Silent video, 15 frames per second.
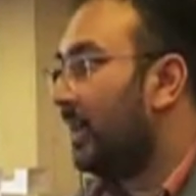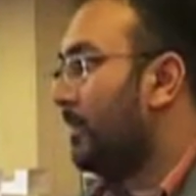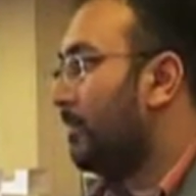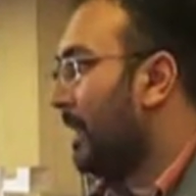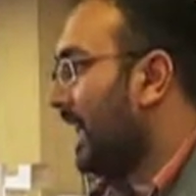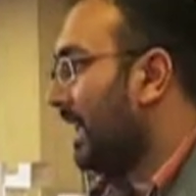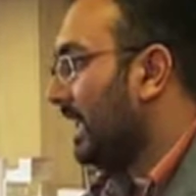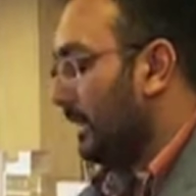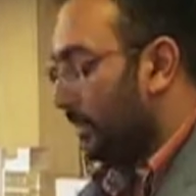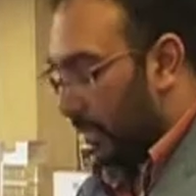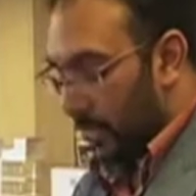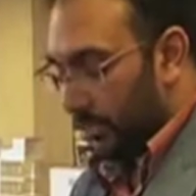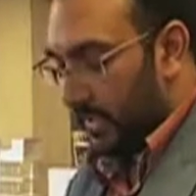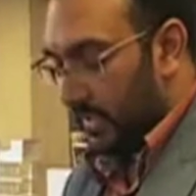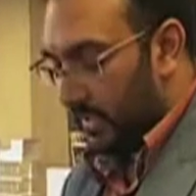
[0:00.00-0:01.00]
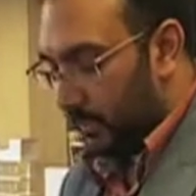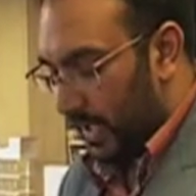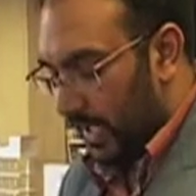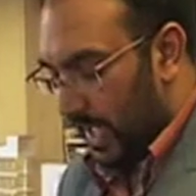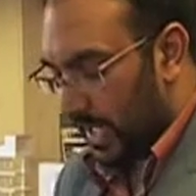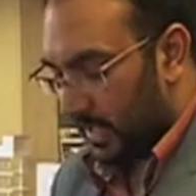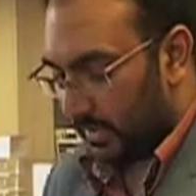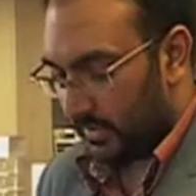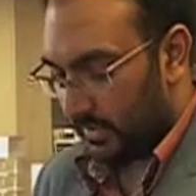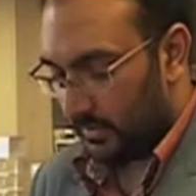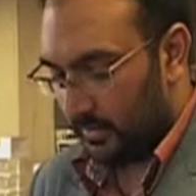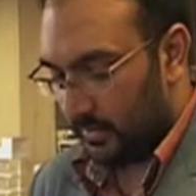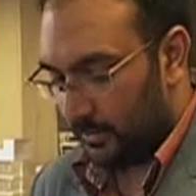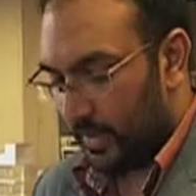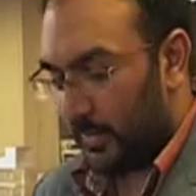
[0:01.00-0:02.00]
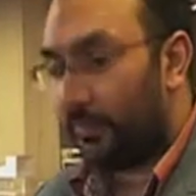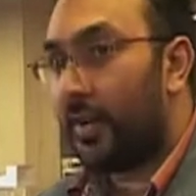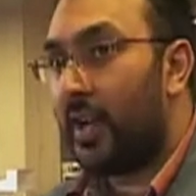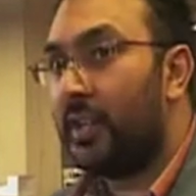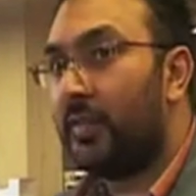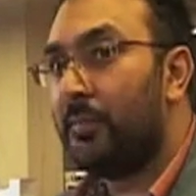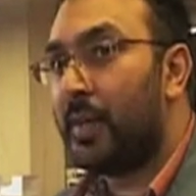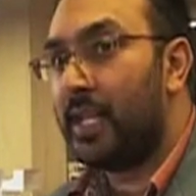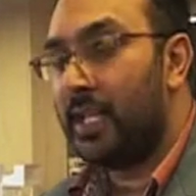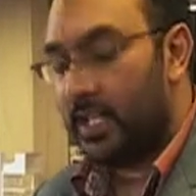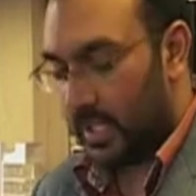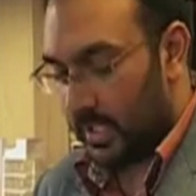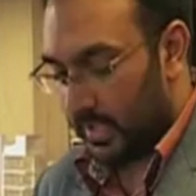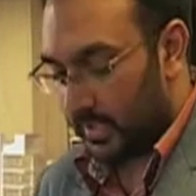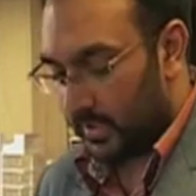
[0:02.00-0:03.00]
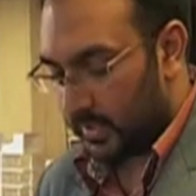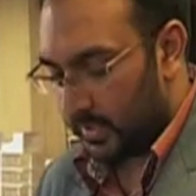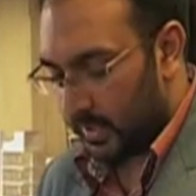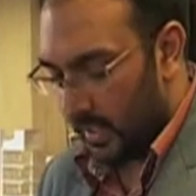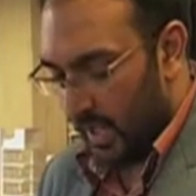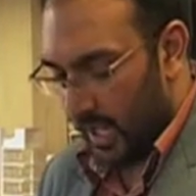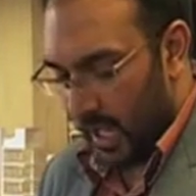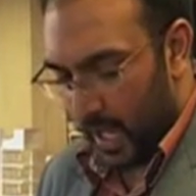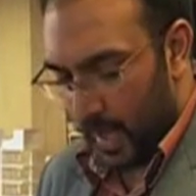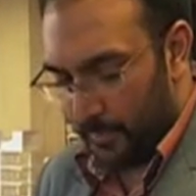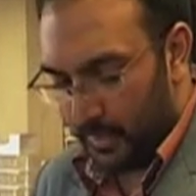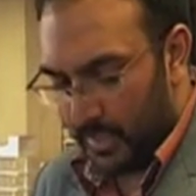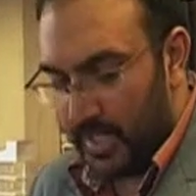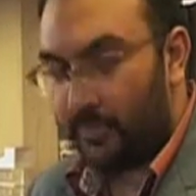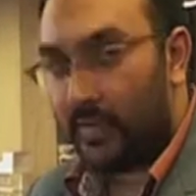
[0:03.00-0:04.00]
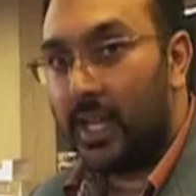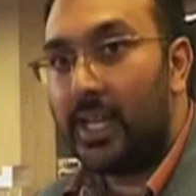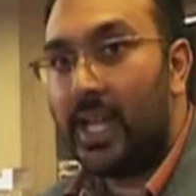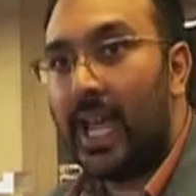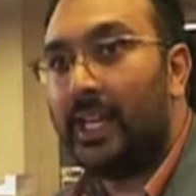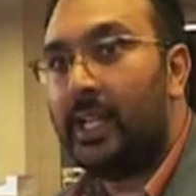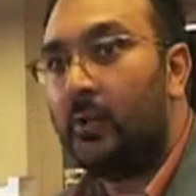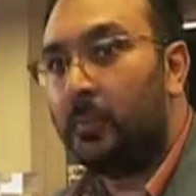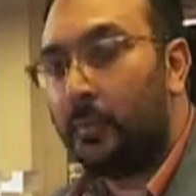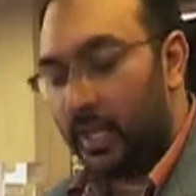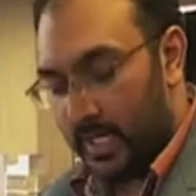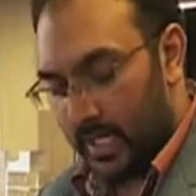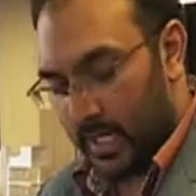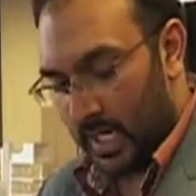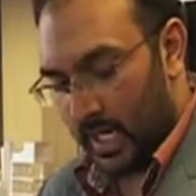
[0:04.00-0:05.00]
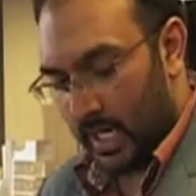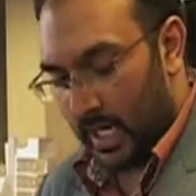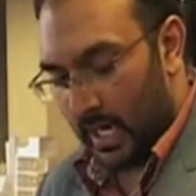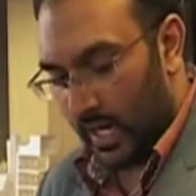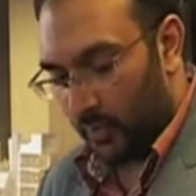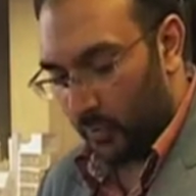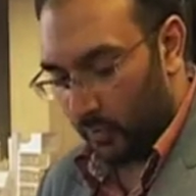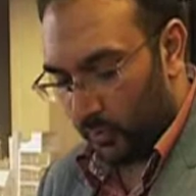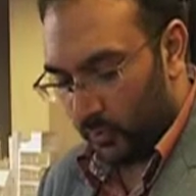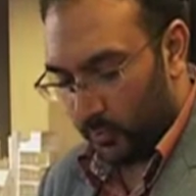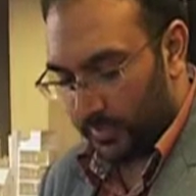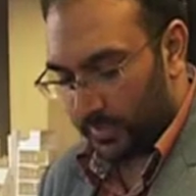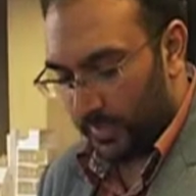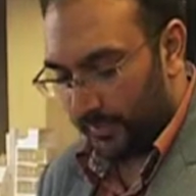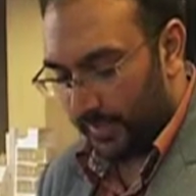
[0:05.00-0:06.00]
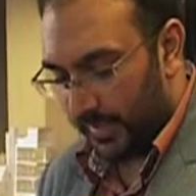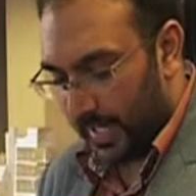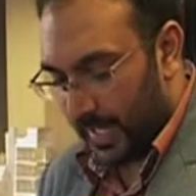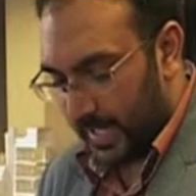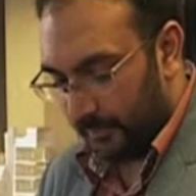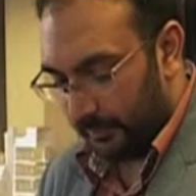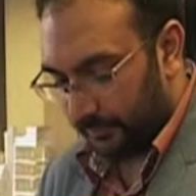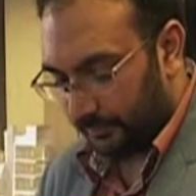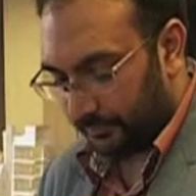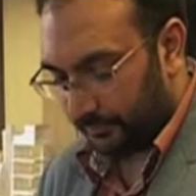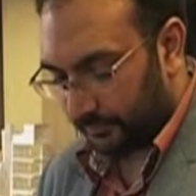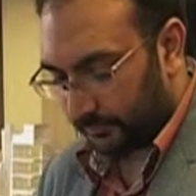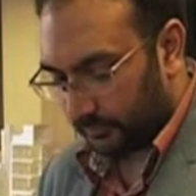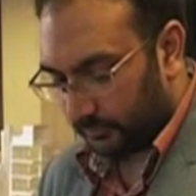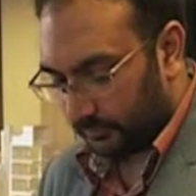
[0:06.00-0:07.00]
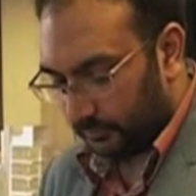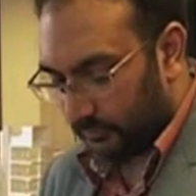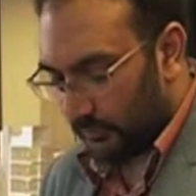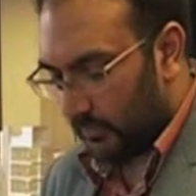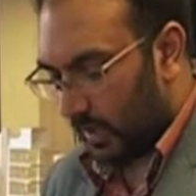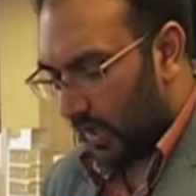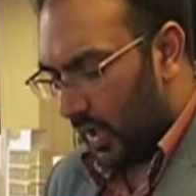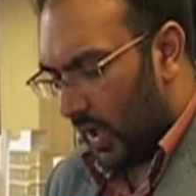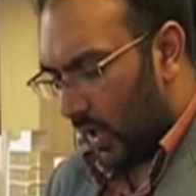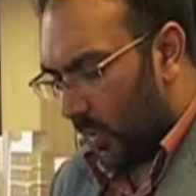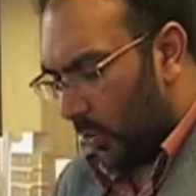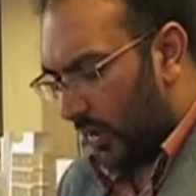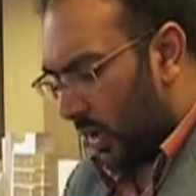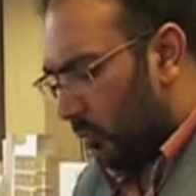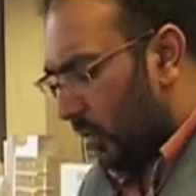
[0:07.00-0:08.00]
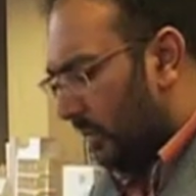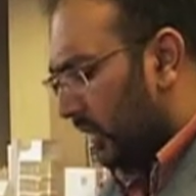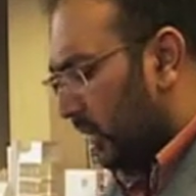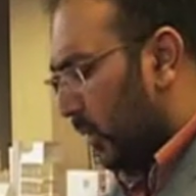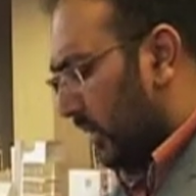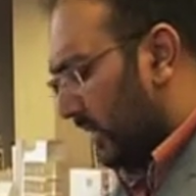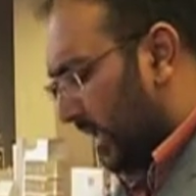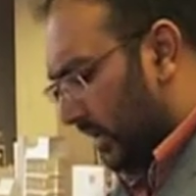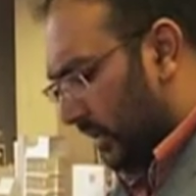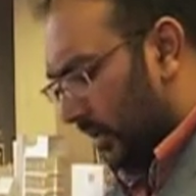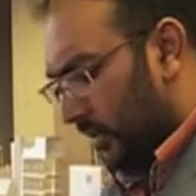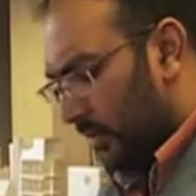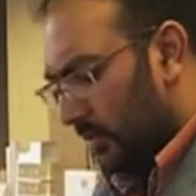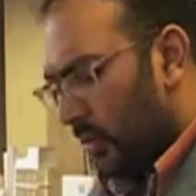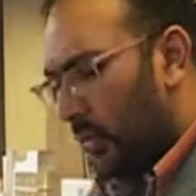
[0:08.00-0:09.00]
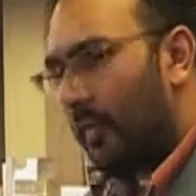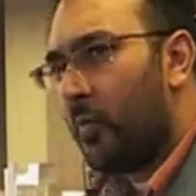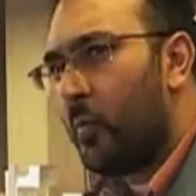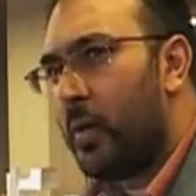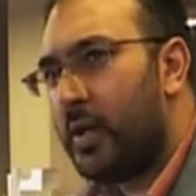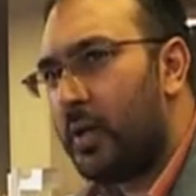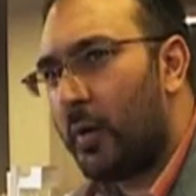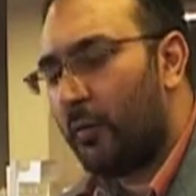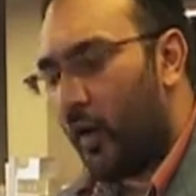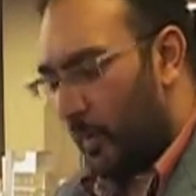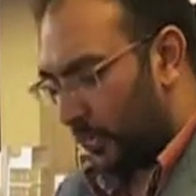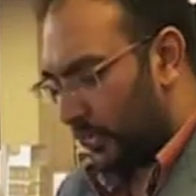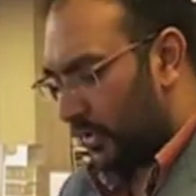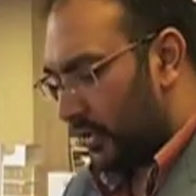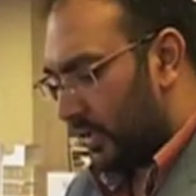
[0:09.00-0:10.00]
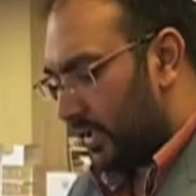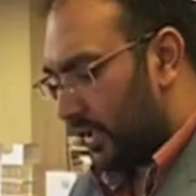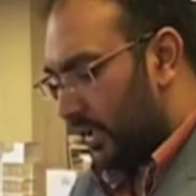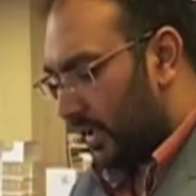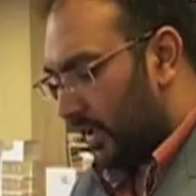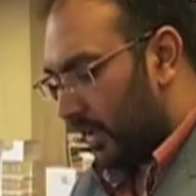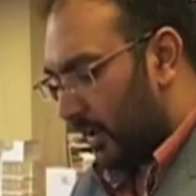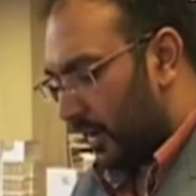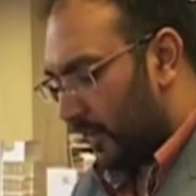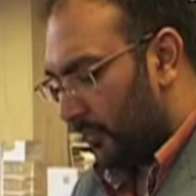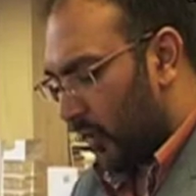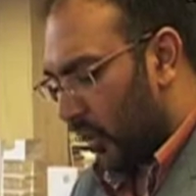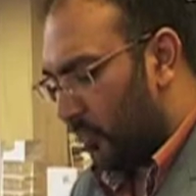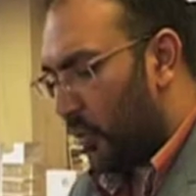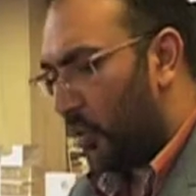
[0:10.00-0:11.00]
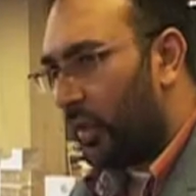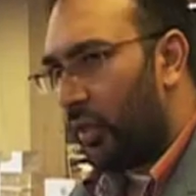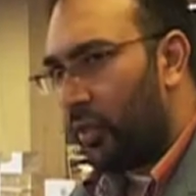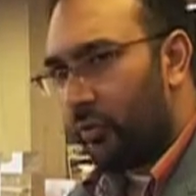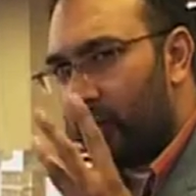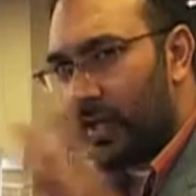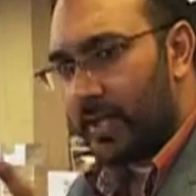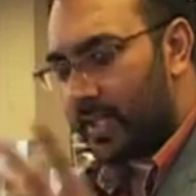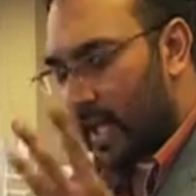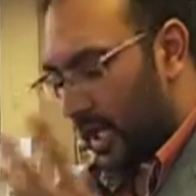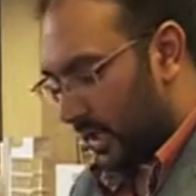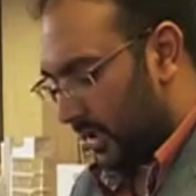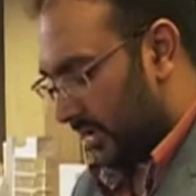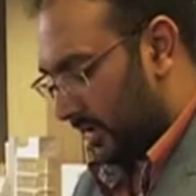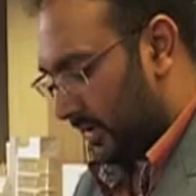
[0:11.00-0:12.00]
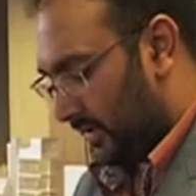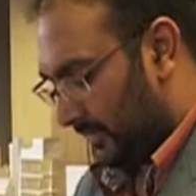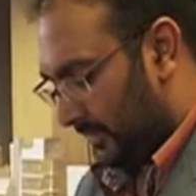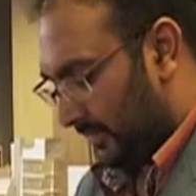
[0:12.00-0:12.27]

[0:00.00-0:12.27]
Manny popped into my head, my friend of many years, a believer in NLP and the rules of the game. When a woman looks at you, you have a window of opportunity of no more than 3 seconds.